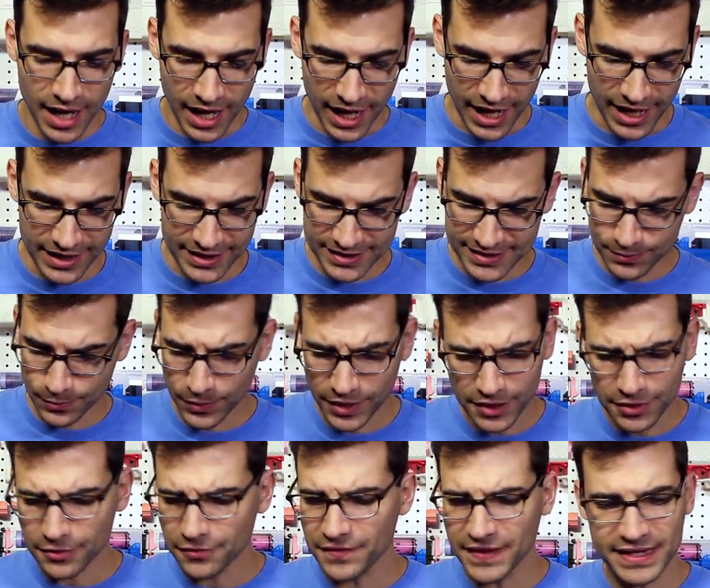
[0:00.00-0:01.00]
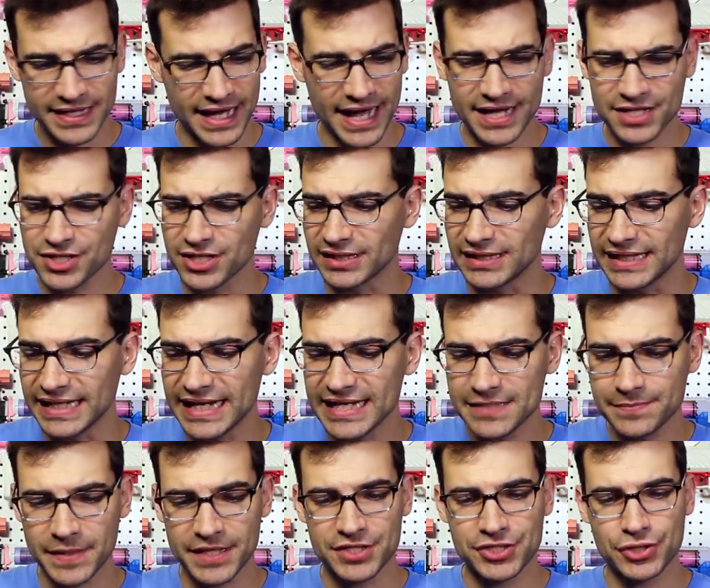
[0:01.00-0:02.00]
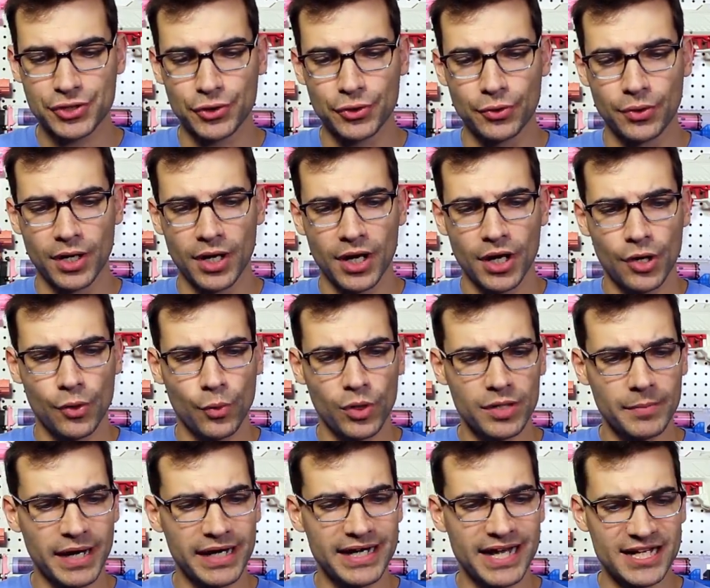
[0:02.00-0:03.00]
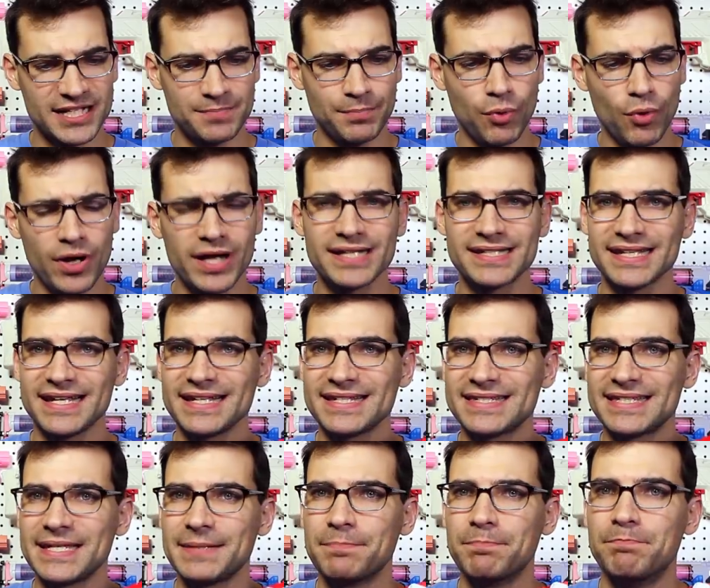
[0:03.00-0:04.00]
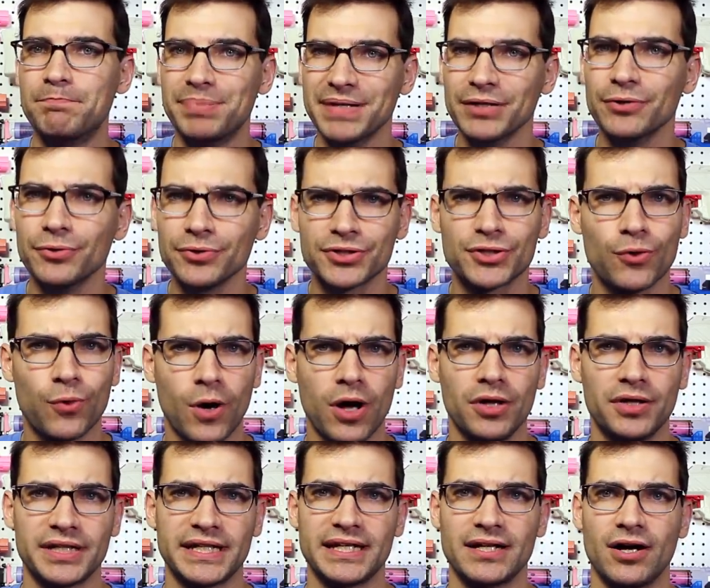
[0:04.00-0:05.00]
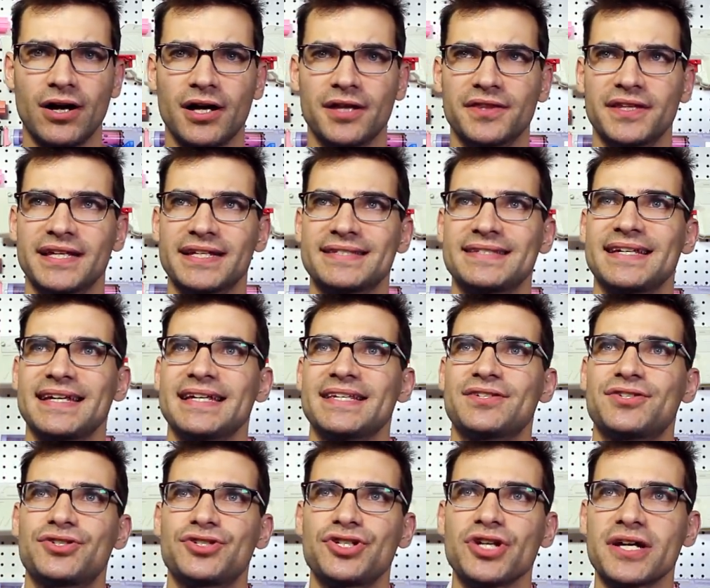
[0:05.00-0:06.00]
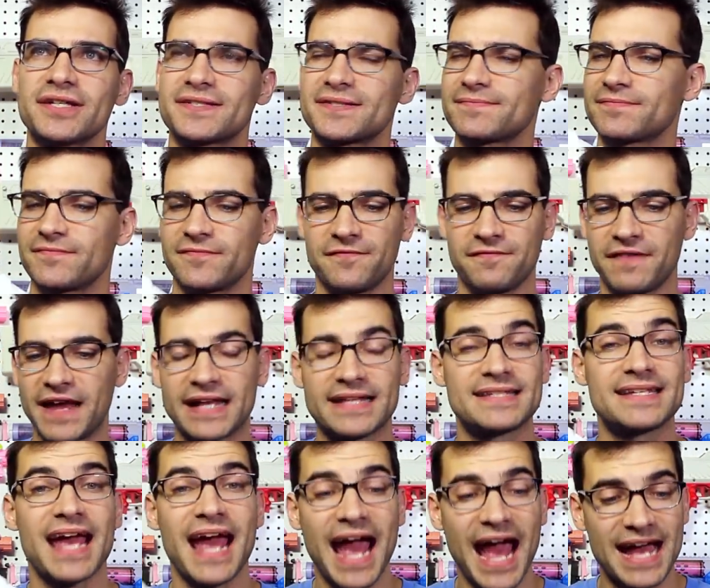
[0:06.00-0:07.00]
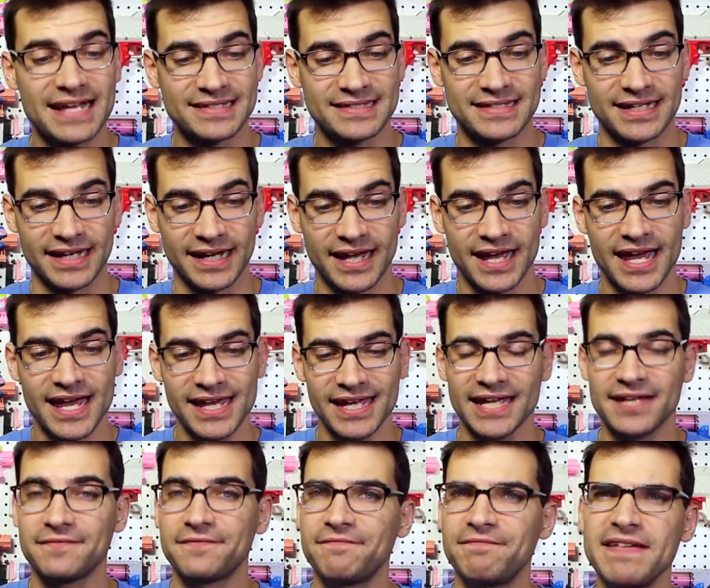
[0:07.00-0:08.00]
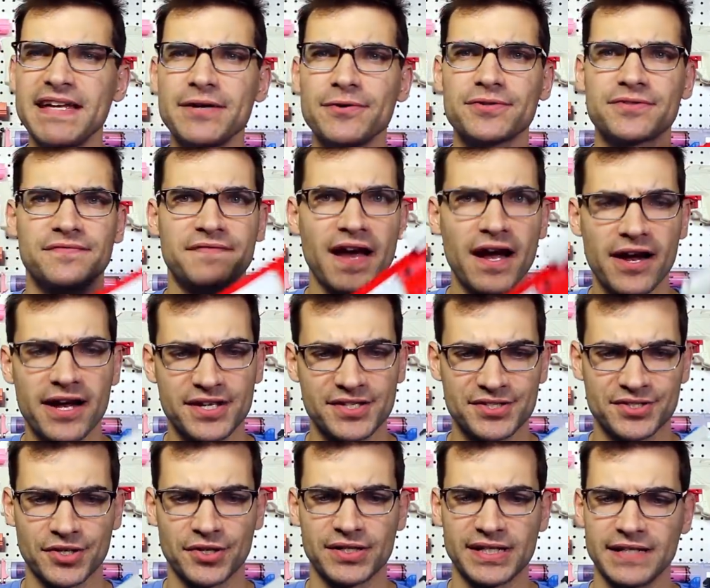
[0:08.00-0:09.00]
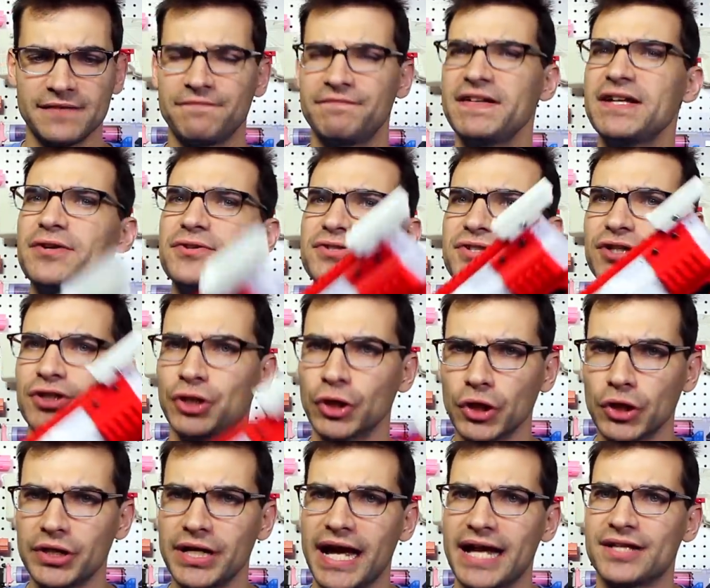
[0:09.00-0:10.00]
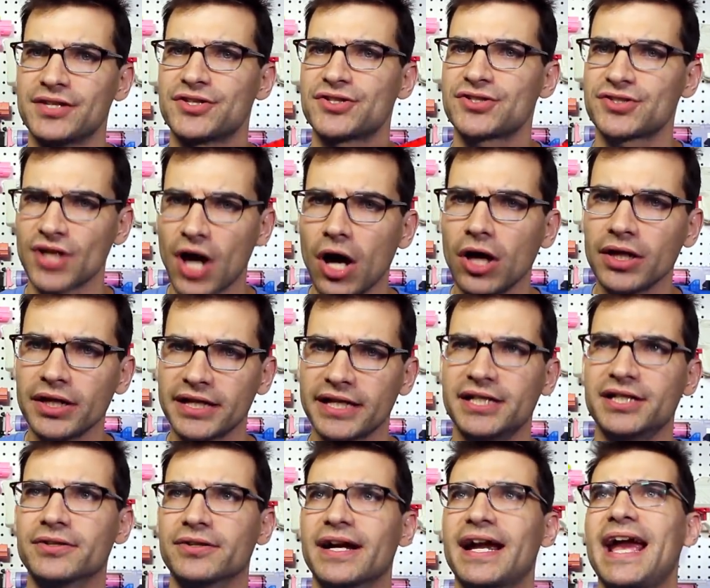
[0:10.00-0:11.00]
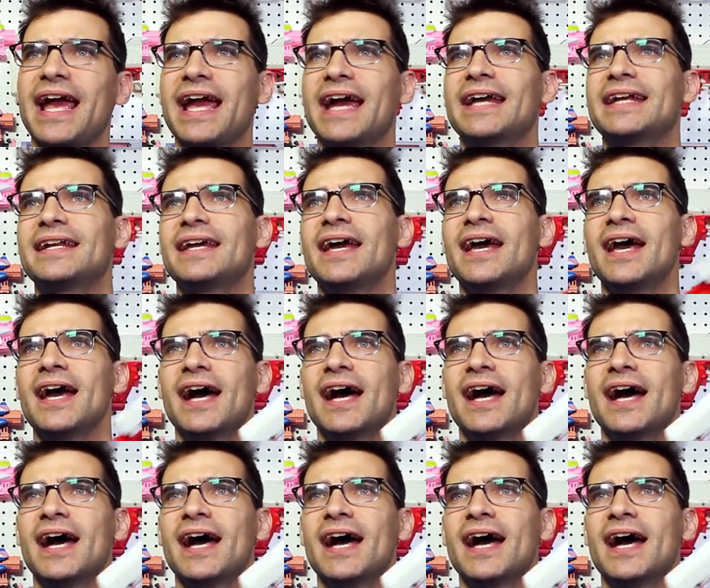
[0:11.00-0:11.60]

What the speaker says: One other thing that actually leads me to one of my next points is the build quality on this is just fantastic. It feels very sturdy. It feels good and solid in your hand.